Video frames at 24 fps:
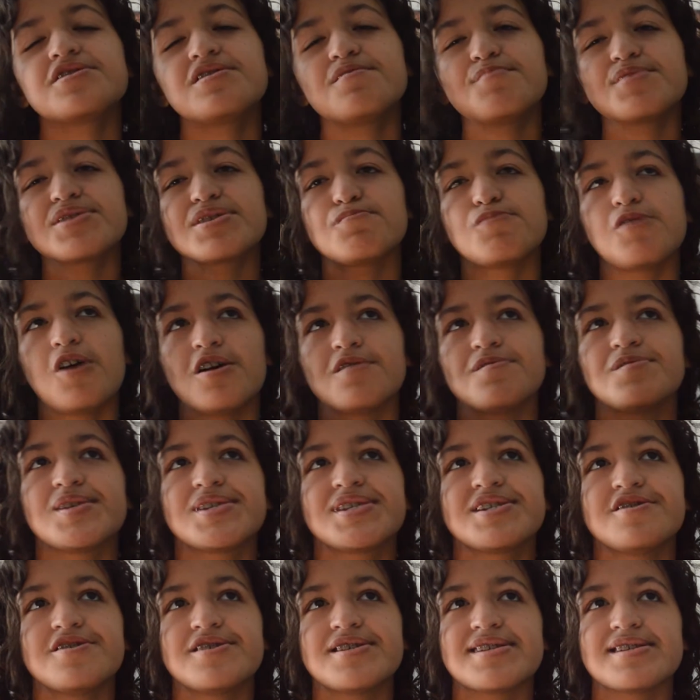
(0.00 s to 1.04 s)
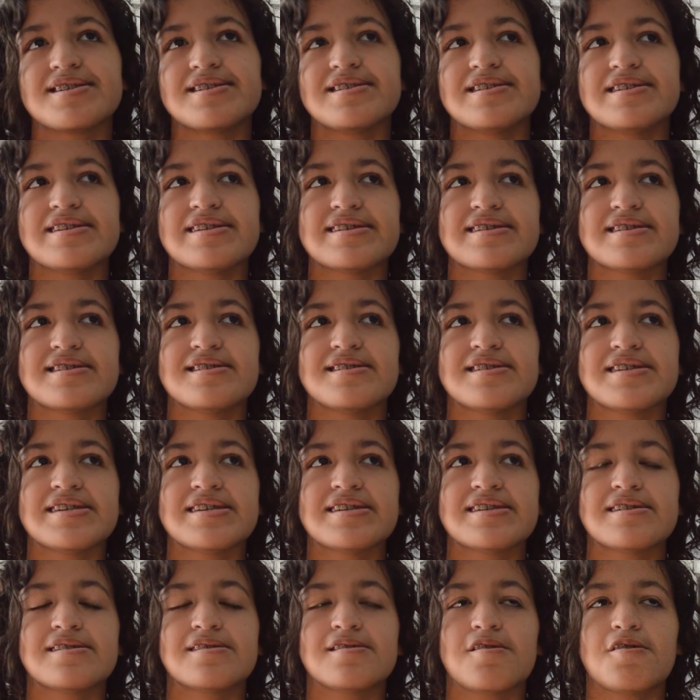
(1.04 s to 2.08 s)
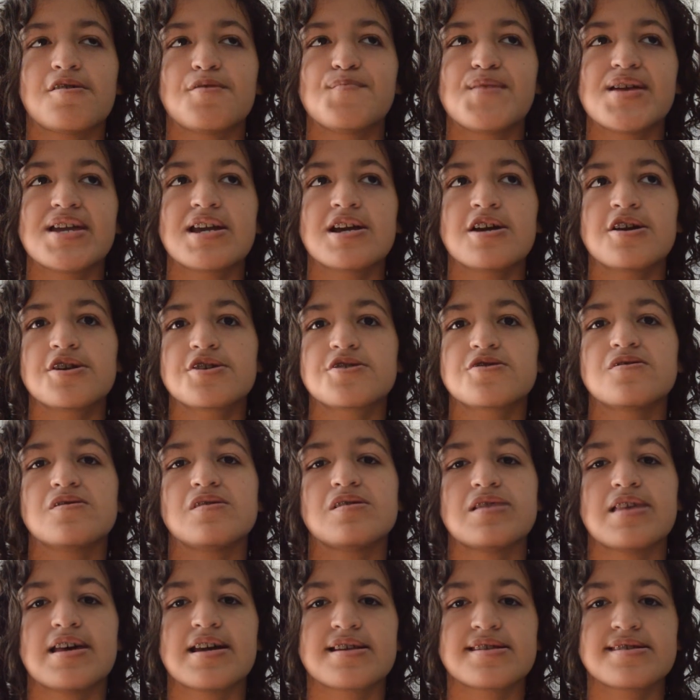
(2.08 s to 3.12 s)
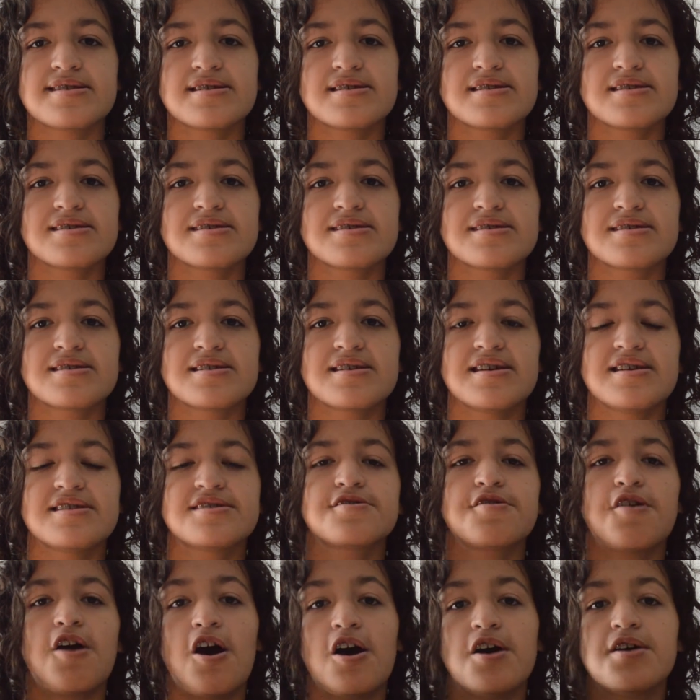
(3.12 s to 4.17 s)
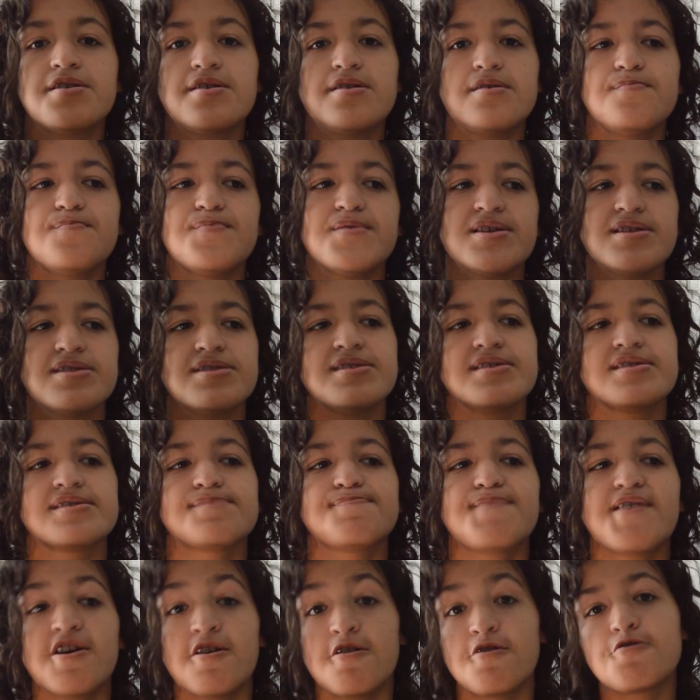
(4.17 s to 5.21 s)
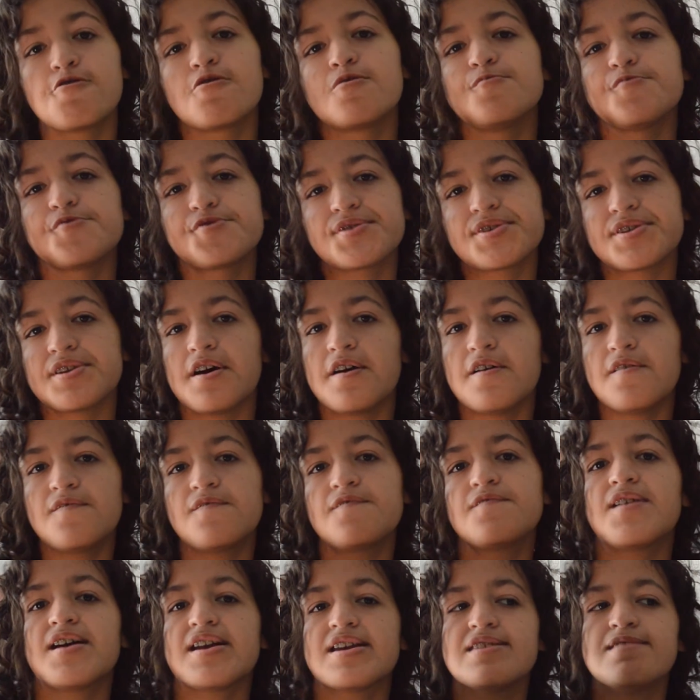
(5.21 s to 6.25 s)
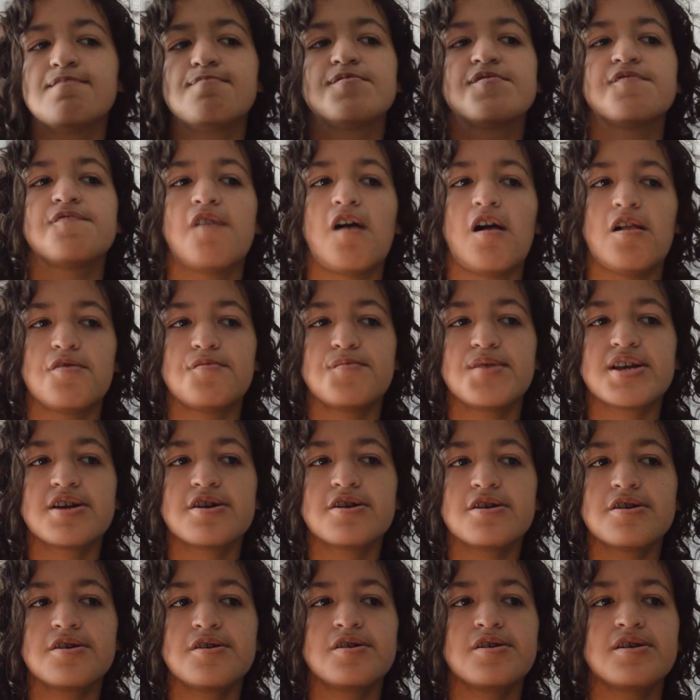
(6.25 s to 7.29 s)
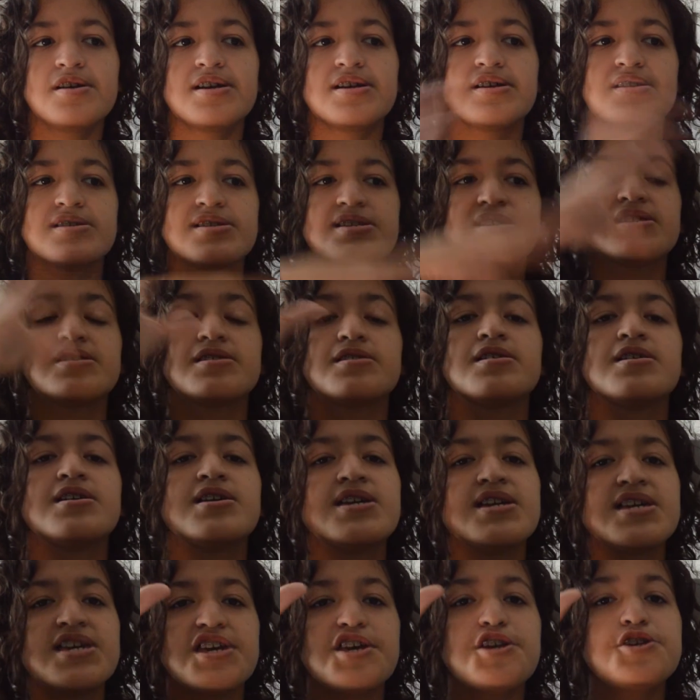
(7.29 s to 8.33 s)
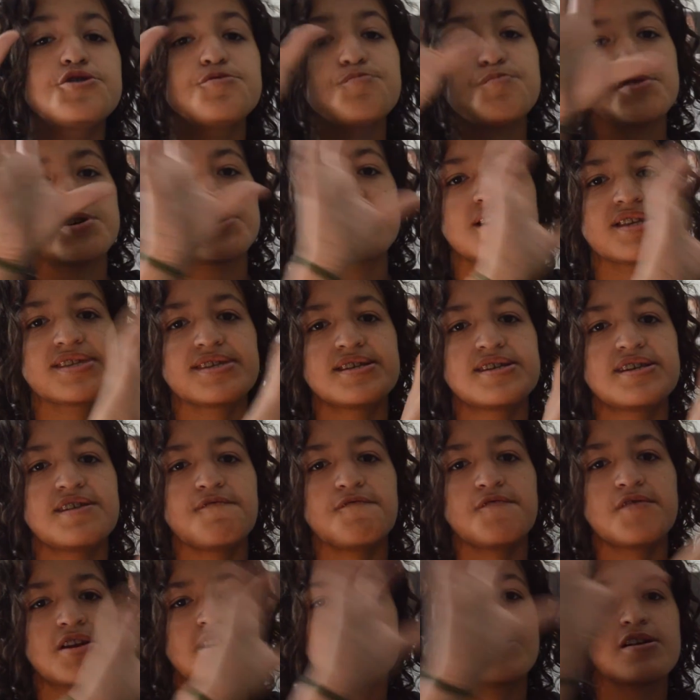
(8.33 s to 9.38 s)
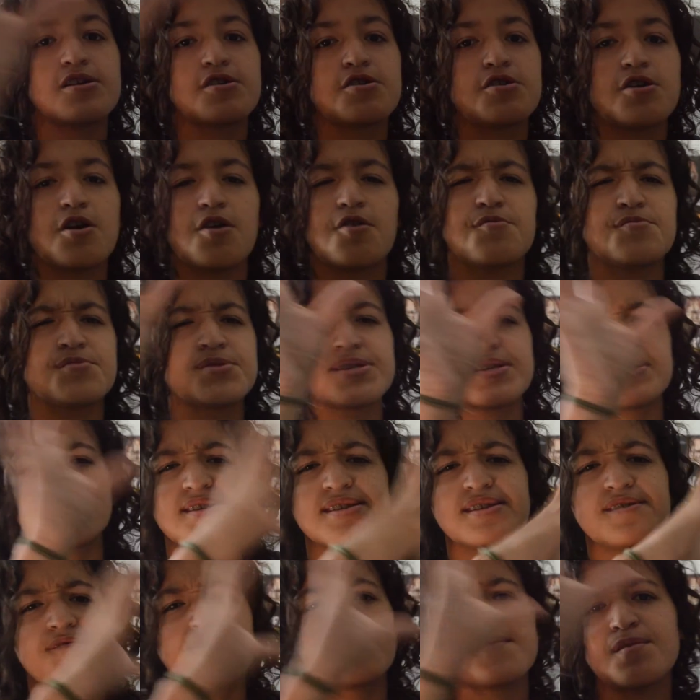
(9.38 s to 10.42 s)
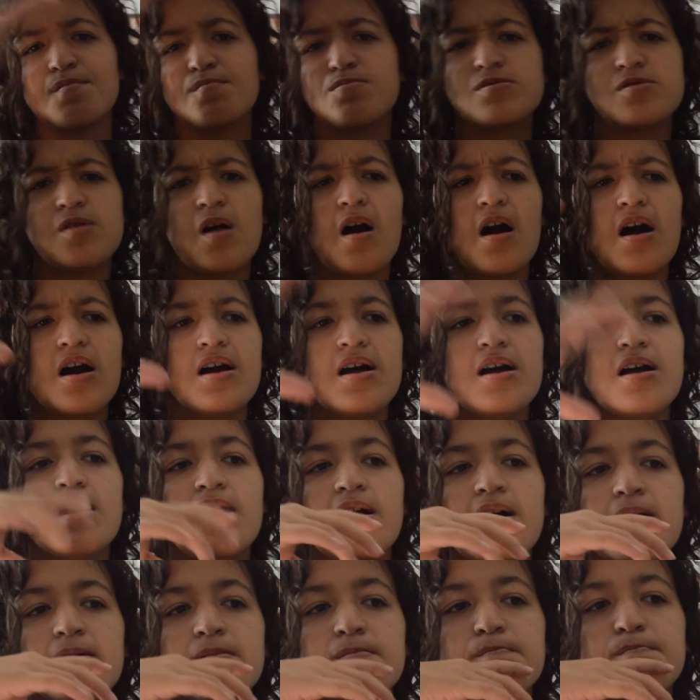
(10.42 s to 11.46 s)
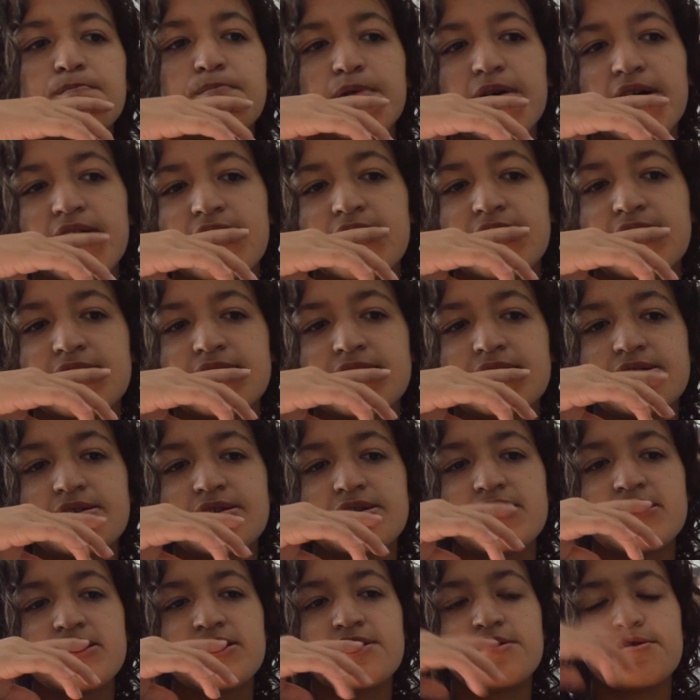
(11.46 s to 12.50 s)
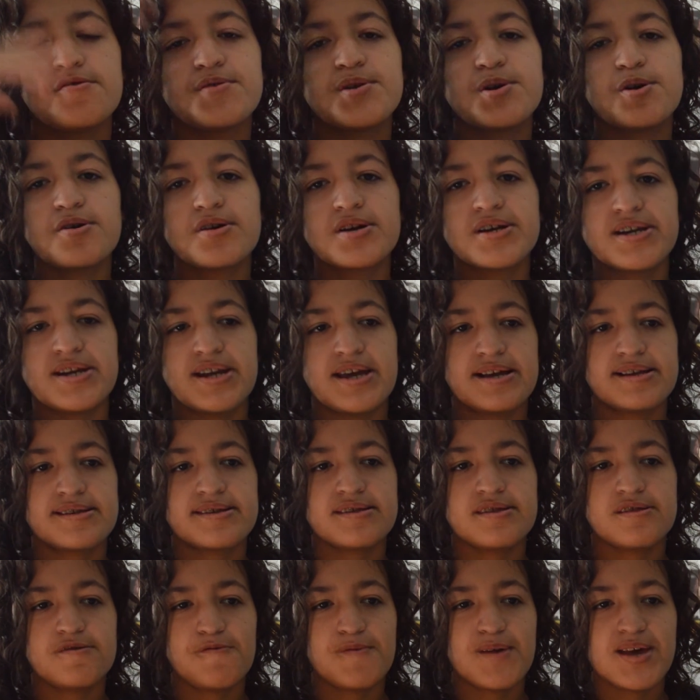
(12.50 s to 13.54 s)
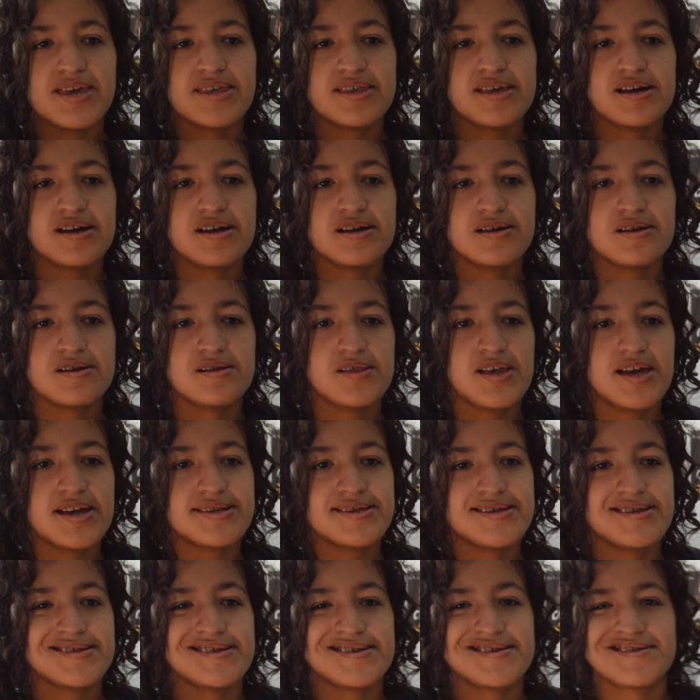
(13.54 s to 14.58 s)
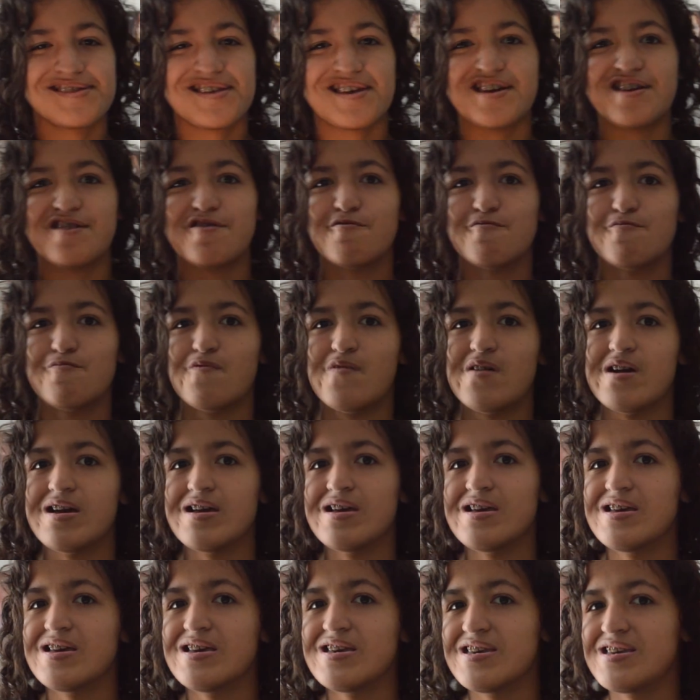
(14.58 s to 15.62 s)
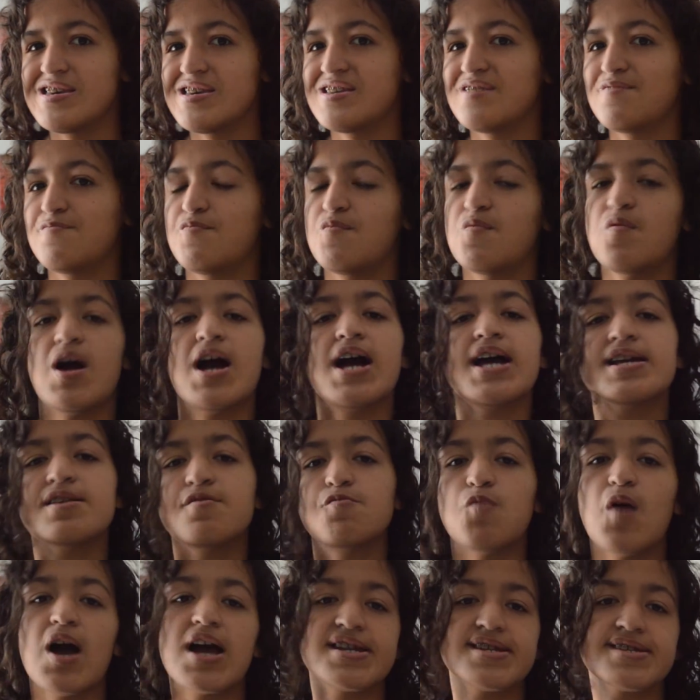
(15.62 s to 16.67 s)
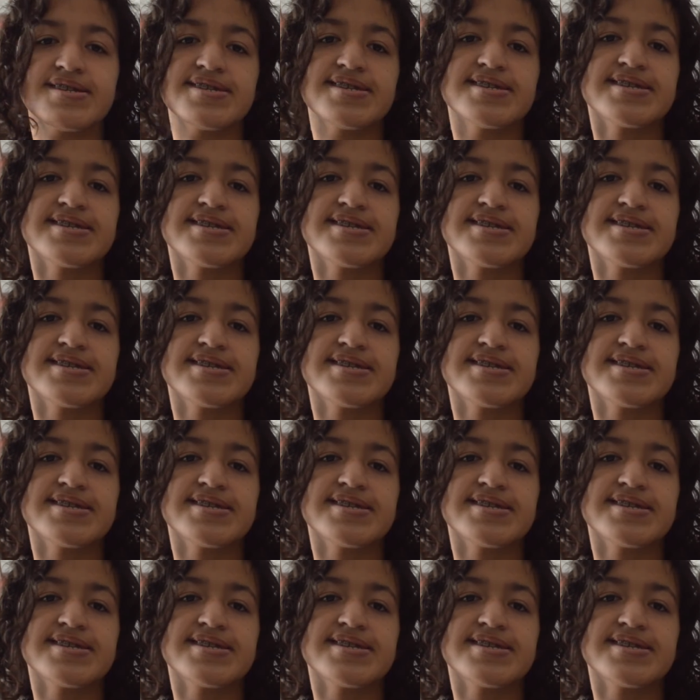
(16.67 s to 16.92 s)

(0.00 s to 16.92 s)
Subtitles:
what the plot of the series is our main character Alexis gets caught up in this paranormal stuff that keeps following her, and in each book it's a different ghost, it's a different plot, but you know, it all connects in the way that Alexis is like, why does this